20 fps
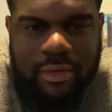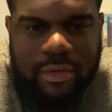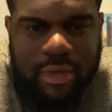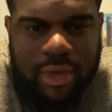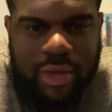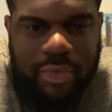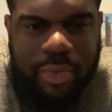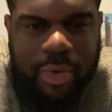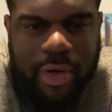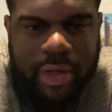
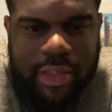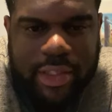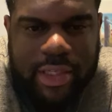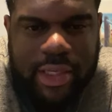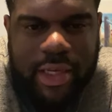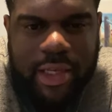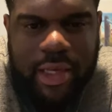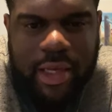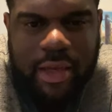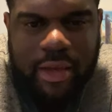If we're in
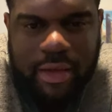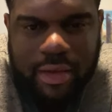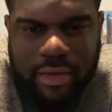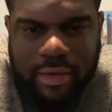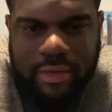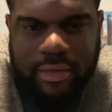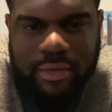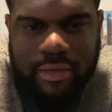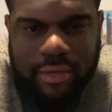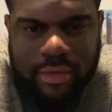TD,
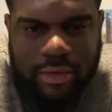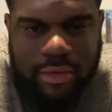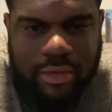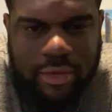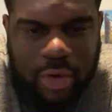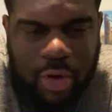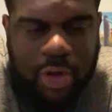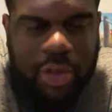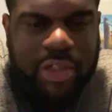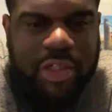
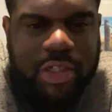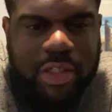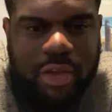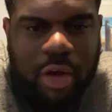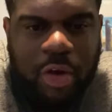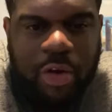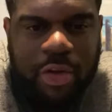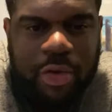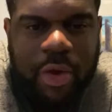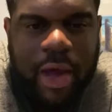or
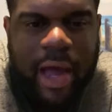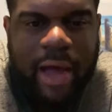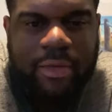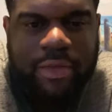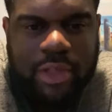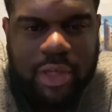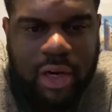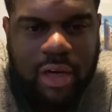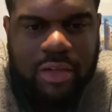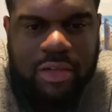you have
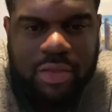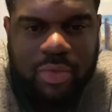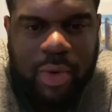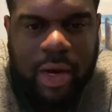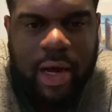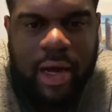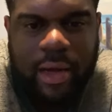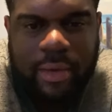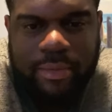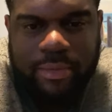Charles
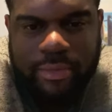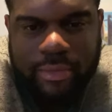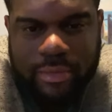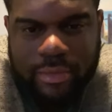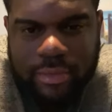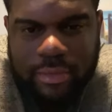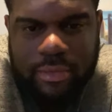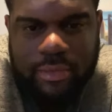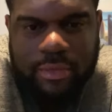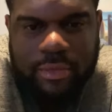Schwab.
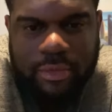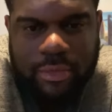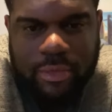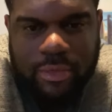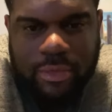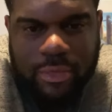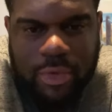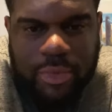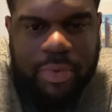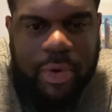
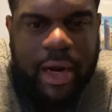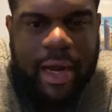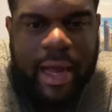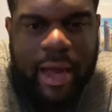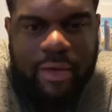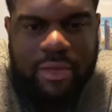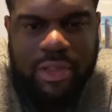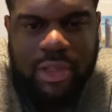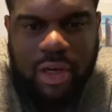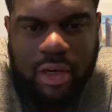You probably
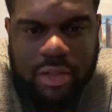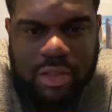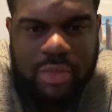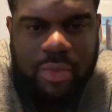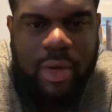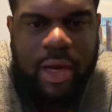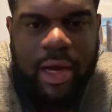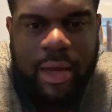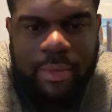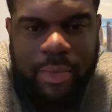have Charles
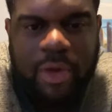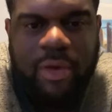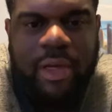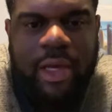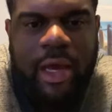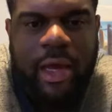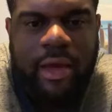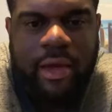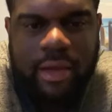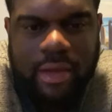Schwab.
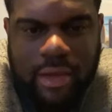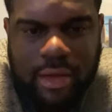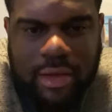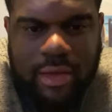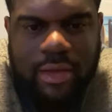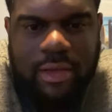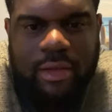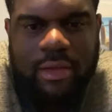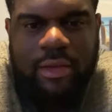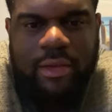Okay.
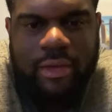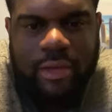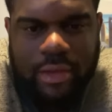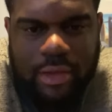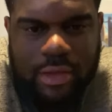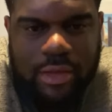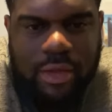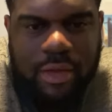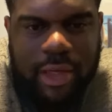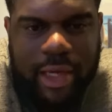
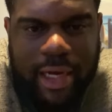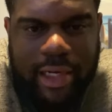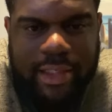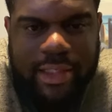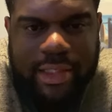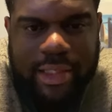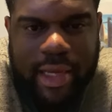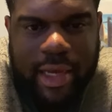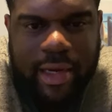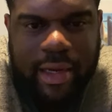So you gotta
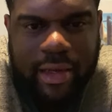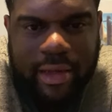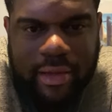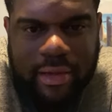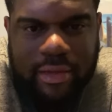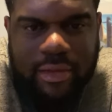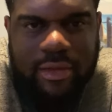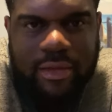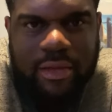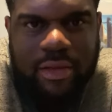set it.
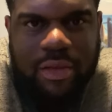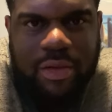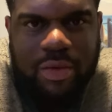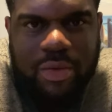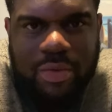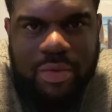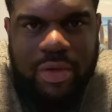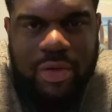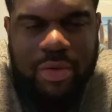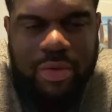
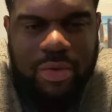Cool.